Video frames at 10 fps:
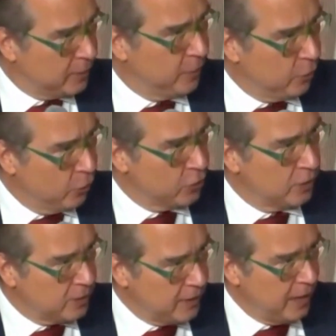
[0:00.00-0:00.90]
it's because
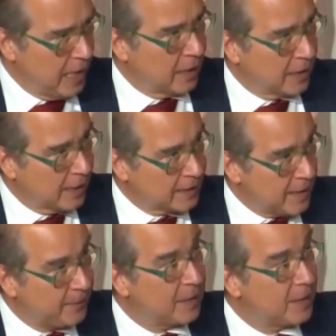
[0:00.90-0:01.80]
saying
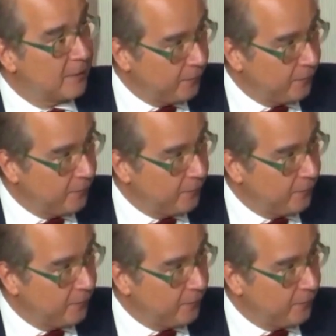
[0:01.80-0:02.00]
accepting the